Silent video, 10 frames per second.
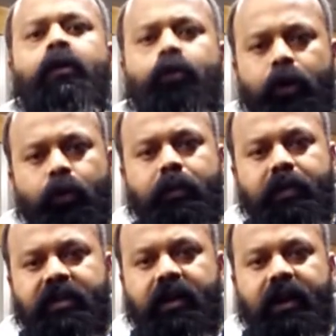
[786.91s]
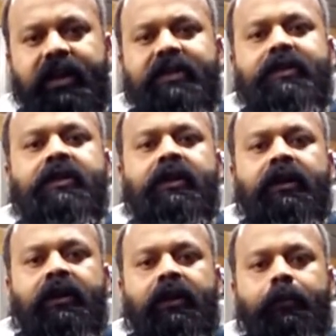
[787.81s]
So it was a busy day.
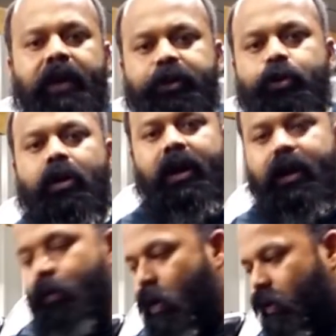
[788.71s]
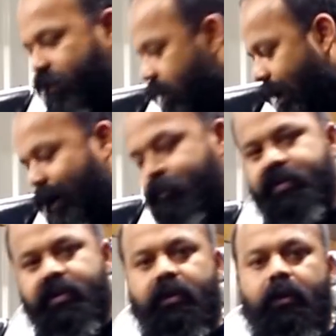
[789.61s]
It's made sure I get one of the
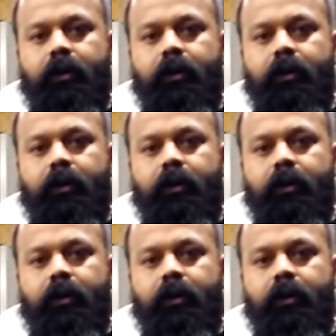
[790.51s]
ramps